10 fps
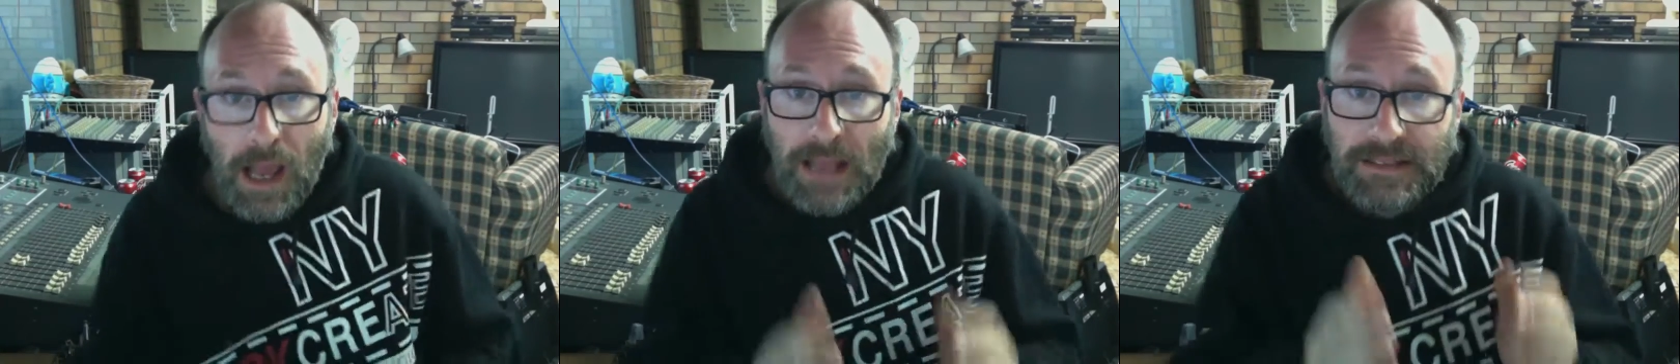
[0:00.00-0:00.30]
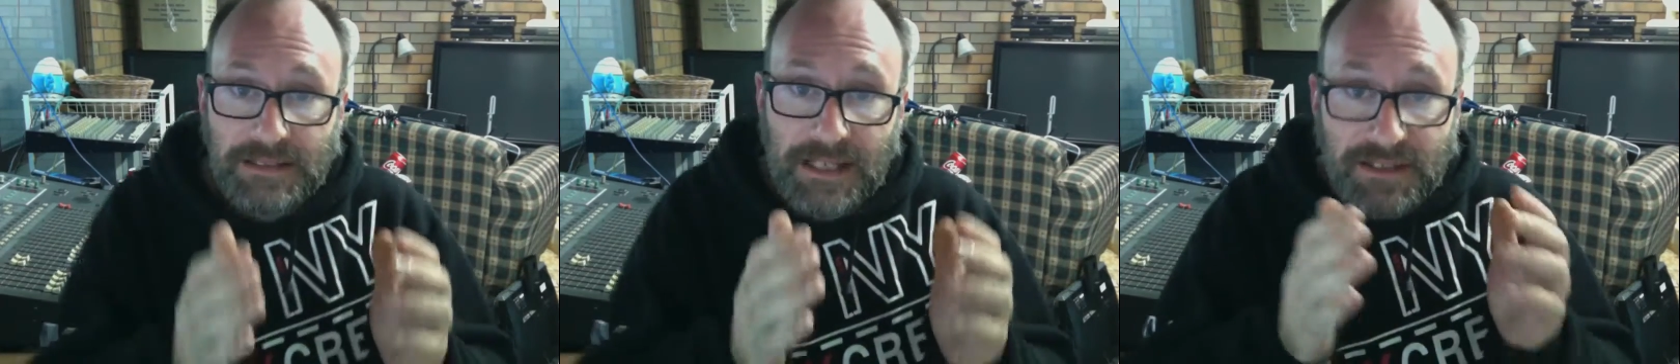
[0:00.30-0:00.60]

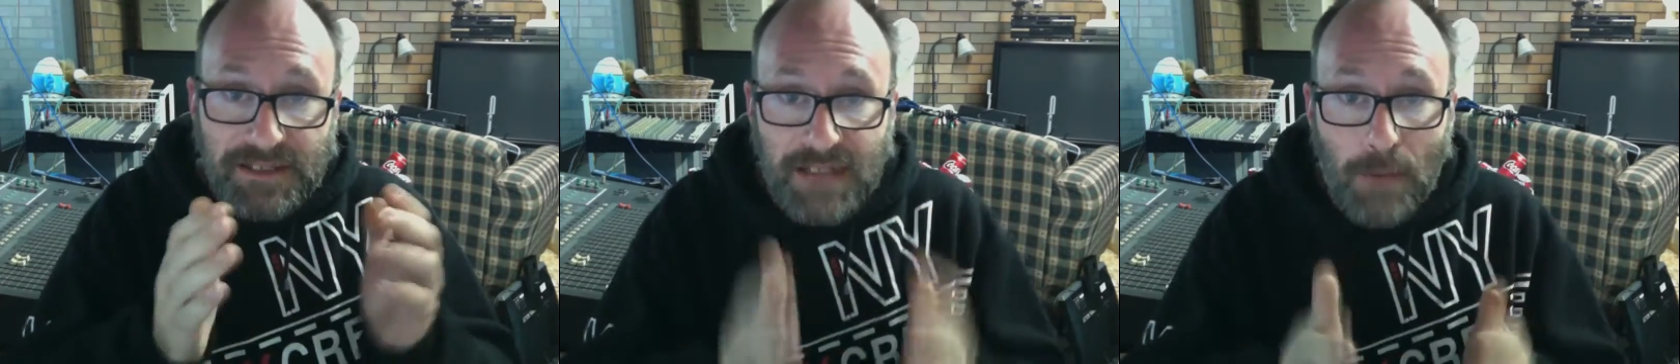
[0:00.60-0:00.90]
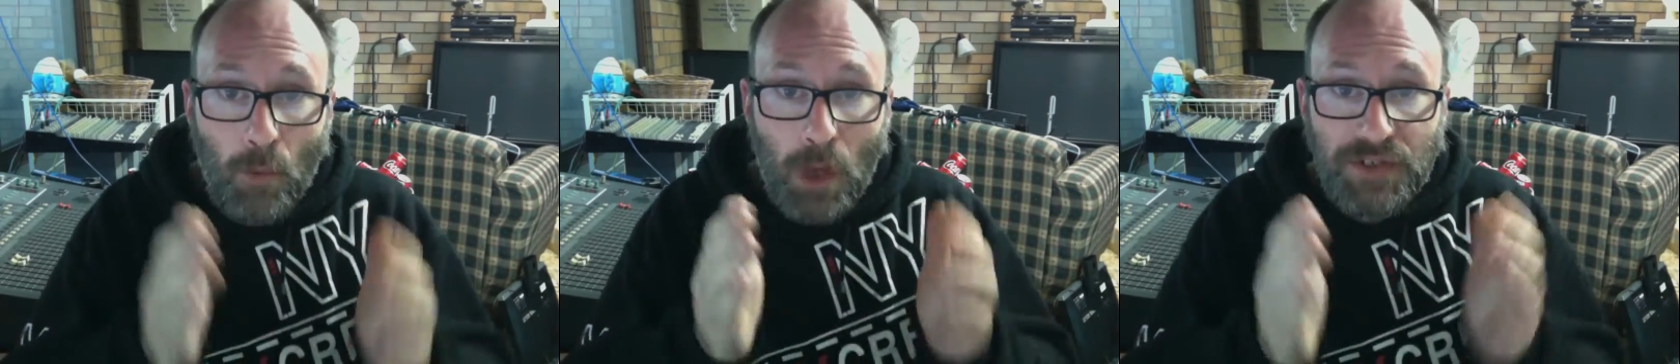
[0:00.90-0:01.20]
And can
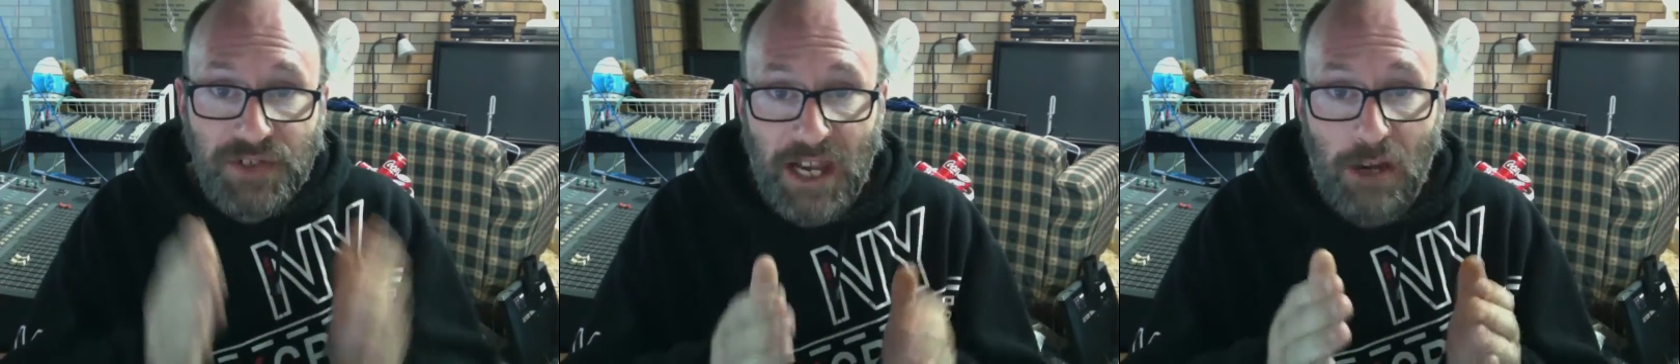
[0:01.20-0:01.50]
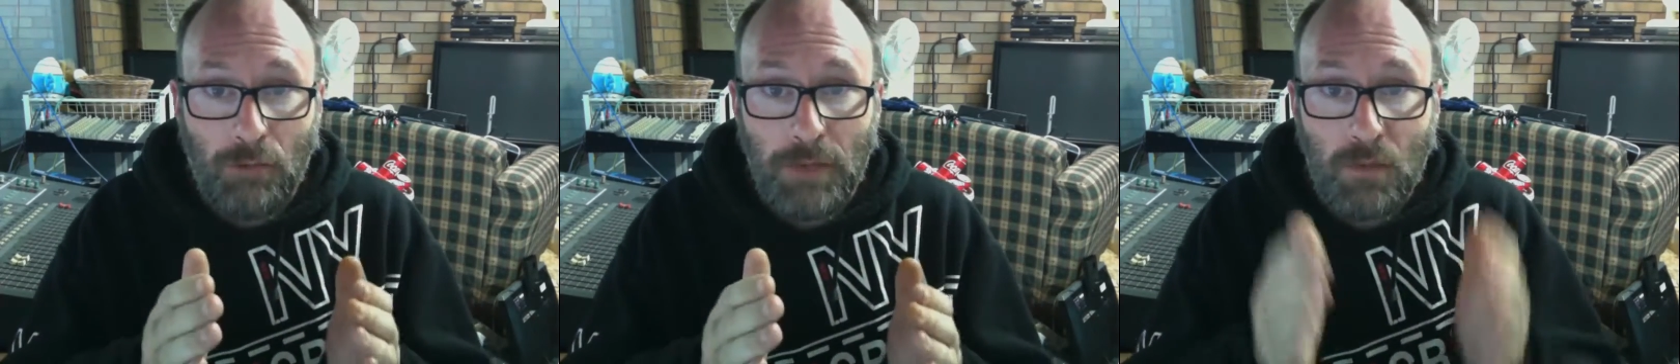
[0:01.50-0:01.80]
someone
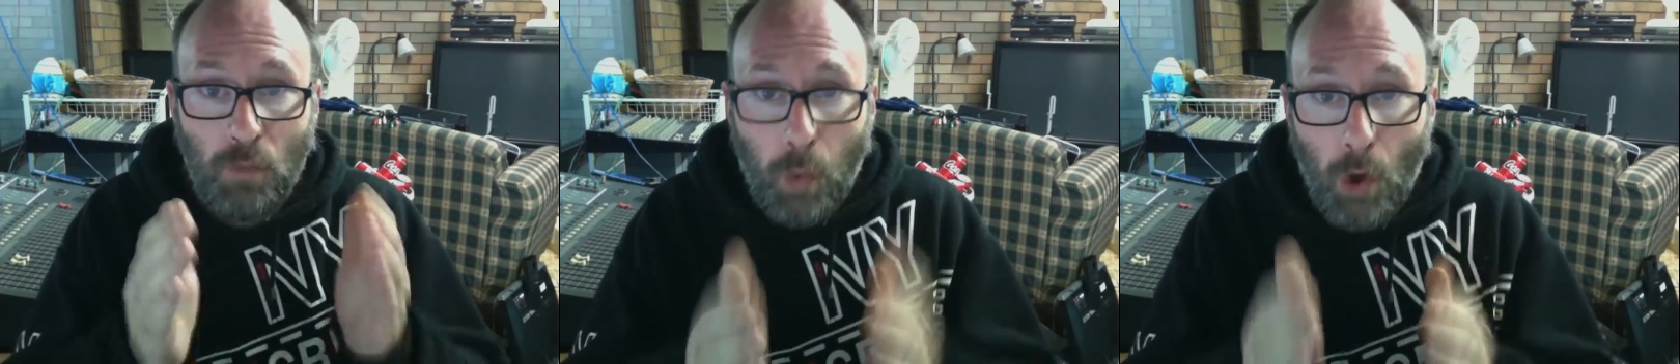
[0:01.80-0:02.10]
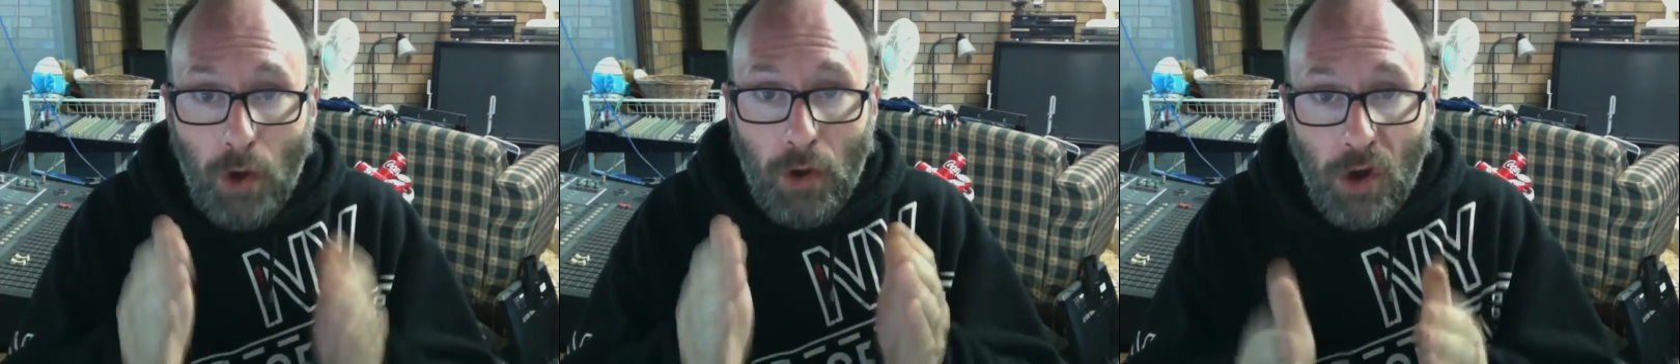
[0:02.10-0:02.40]
tell me
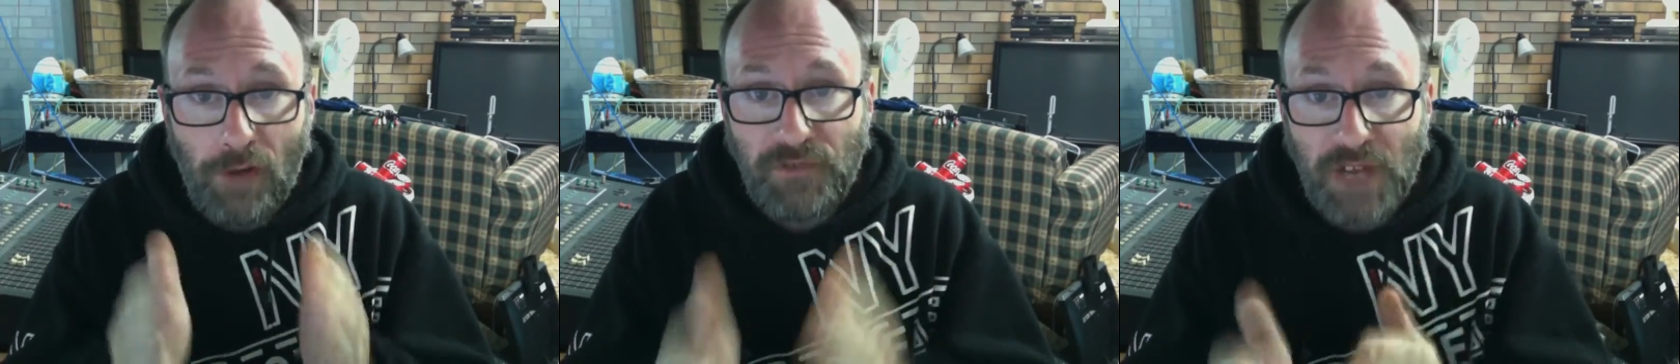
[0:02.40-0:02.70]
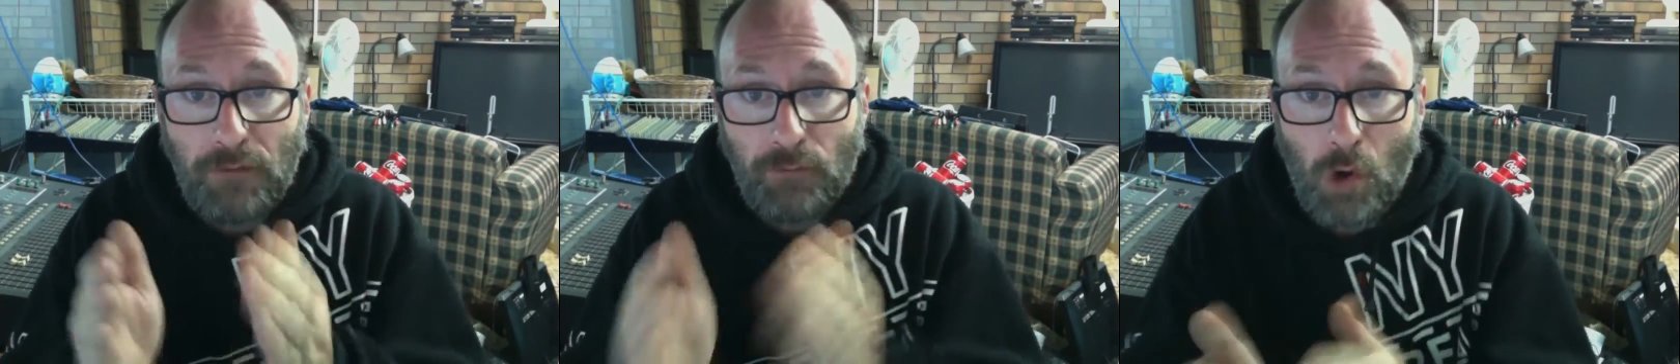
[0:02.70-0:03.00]
what I've
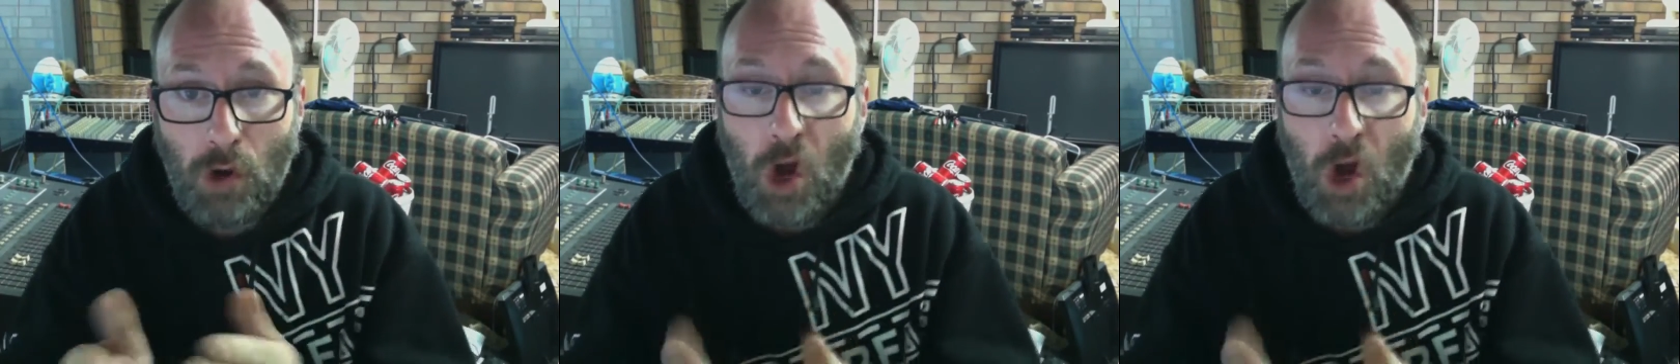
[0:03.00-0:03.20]
done wrong?